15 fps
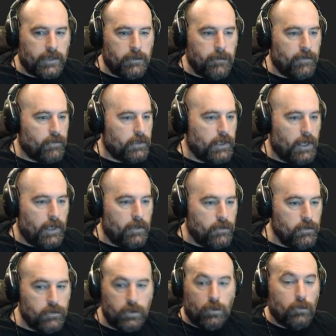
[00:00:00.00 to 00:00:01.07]
to be able to tie in
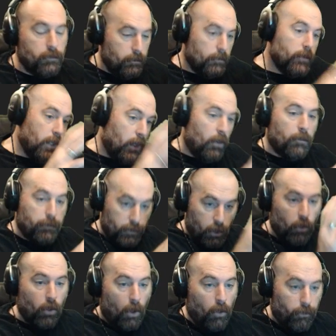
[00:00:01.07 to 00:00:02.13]
YouTube, you know,
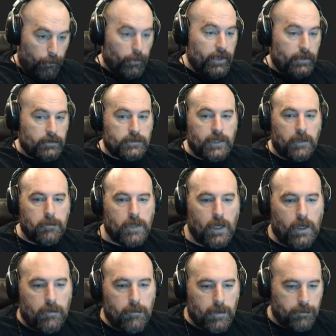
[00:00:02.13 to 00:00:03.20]
go to all three at the same
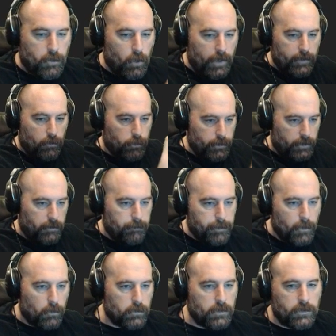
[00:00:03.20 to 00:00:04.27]
time. I'm trying to really
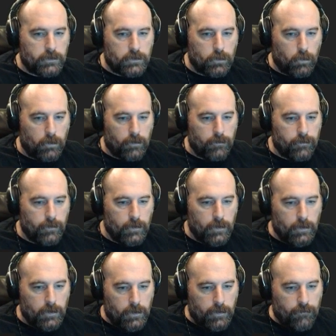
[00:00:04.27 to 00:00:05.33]
build this sort of
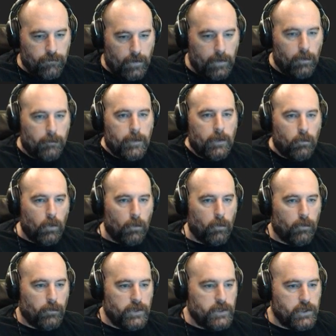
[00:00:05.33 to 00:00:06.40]
environment where
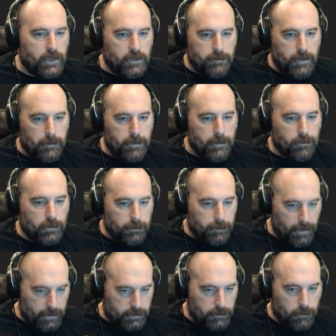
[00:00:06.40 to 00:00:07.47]
we're reaching as many people as
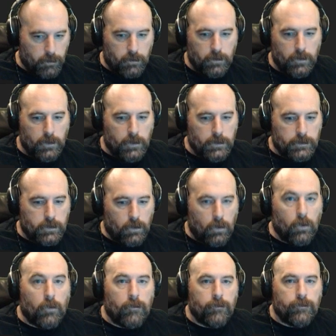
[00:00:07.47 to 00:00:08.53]
possible.
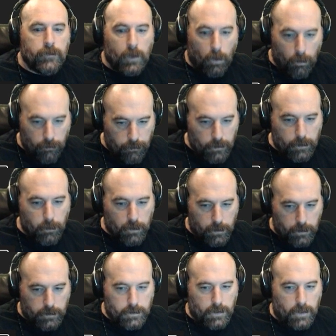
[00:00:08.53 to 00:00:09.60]
So hopefully we're
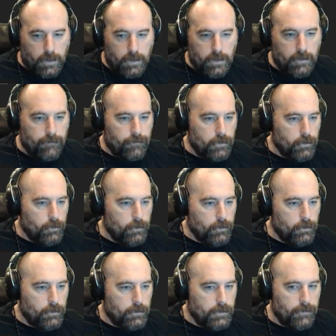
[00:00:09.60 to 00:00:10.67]
good tonight. If
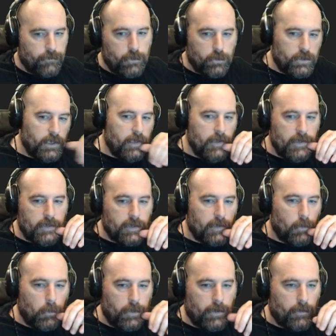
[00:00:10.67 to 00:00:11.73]
you see
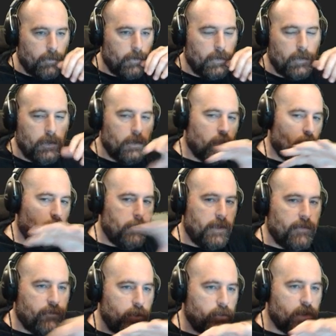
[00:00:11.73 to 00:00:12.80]
anything weird, or I
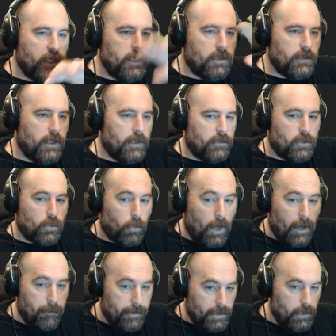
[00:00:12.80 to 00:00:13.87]
mean, if you see it
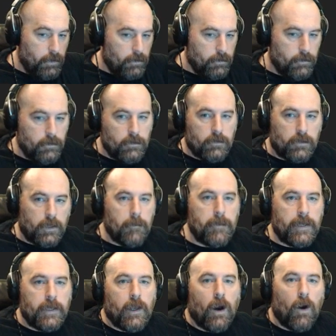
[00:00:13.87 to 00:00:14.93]
dropping, let
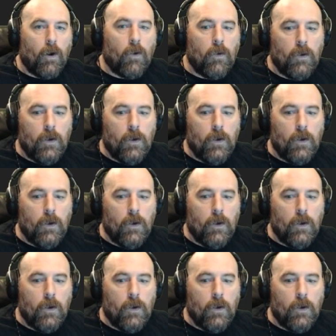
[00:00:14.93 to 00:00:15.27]
me know.